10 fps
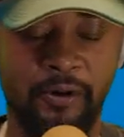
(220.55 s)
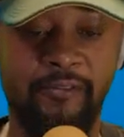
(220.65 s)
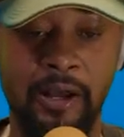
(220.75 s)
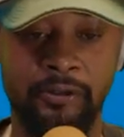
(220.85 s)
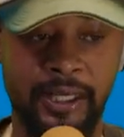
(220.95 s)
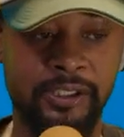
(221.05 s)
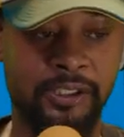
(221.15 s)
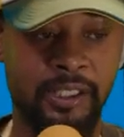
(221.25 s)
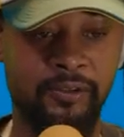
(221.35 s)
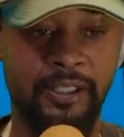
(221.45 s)

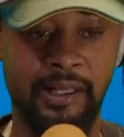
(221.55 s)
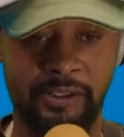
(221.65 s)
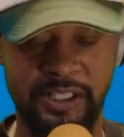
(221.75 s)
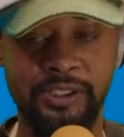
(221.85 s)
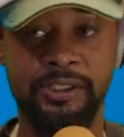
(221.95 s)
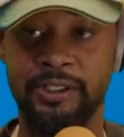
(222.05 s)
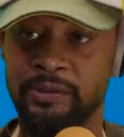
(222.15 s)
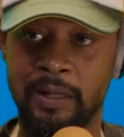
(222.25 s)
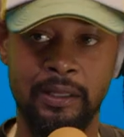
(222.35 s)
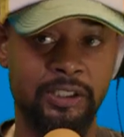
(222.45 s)
foundation of it, that this shit is
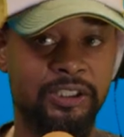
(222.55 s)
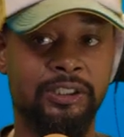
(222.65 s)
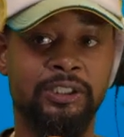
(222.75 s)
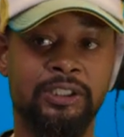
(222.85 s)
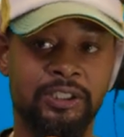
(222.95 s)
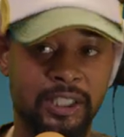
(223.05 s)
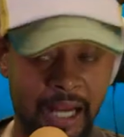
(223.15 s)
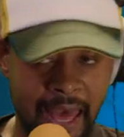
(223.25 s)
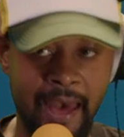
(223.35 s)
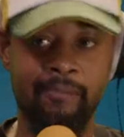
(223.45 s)
about to
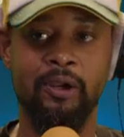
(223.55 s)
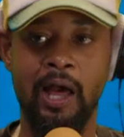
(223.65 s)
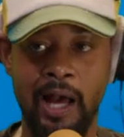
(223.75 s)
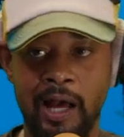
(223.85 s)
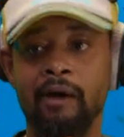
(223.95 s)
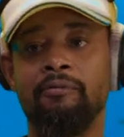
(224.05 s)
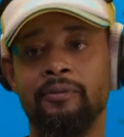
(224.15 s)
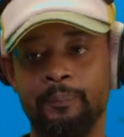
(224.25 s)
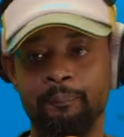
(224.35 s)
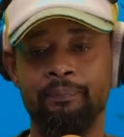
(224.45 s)
slap live.
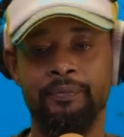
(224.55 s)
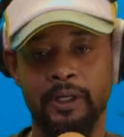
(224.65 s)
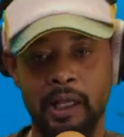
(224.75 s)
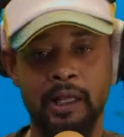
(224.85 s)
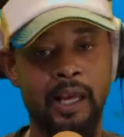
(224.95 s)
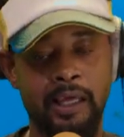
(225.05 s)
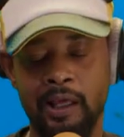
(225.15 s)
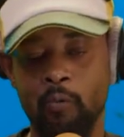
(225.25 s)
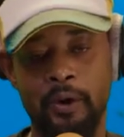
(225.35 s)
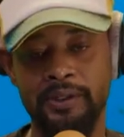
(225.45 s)
Like, I
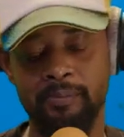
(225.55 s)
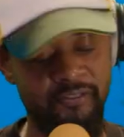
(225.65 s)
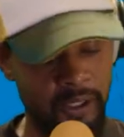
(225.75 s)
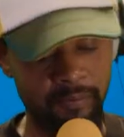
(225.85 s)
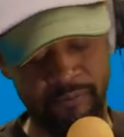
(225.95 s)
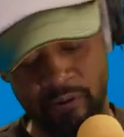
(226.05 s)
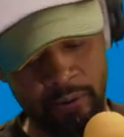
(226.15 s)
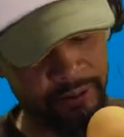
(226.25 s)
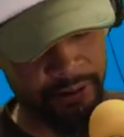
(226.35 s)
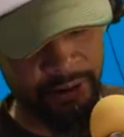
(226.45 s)
can't wait to fucking
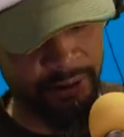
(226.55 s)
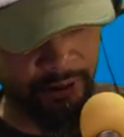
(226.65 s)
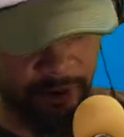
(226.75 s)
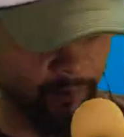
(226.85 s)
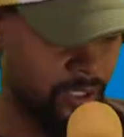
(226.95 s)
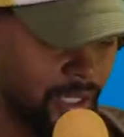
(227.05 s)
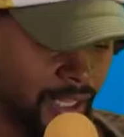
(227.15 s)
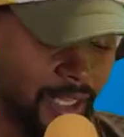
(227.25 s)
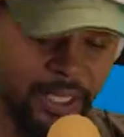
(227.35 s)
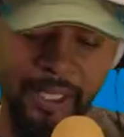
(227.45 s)
perform this shit. So
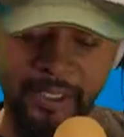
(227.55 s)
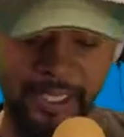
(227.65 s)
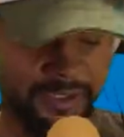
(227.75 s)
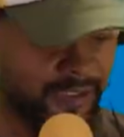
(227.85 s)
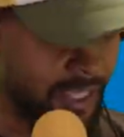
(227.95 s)
that's